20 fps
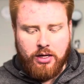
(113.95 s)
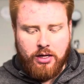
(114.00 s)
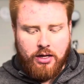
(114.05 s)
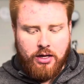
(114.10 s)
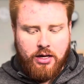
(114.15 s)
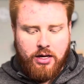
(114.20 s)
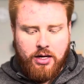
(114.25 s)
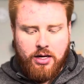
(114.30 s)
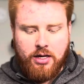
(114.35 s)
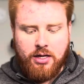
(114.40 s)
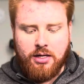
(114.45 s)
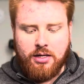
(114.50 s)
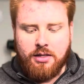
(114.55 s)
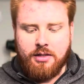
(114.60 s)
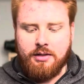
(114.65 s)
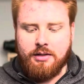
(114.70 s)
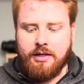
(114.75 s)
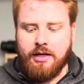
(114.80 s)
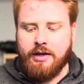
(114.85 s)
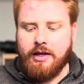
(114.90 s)

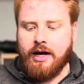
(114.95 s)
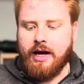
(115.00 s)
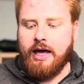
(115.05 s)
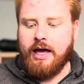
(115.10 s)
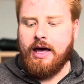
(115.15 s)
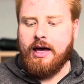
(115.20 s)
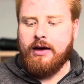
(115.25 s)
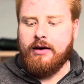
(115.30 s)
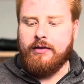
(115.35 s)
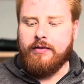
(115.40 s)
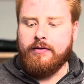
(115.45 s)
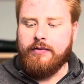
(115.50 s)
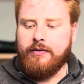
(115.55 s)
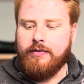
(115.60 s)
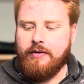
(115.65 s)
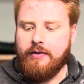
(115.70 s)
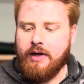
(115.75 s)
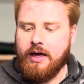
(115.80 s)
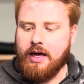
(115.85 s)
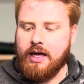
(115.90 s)
And then I have
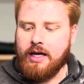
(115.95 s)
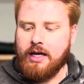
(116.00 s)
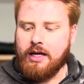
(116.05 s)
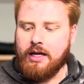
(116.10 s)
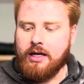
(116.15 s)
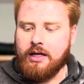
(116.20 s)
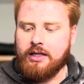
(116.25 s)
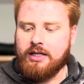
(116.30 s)
a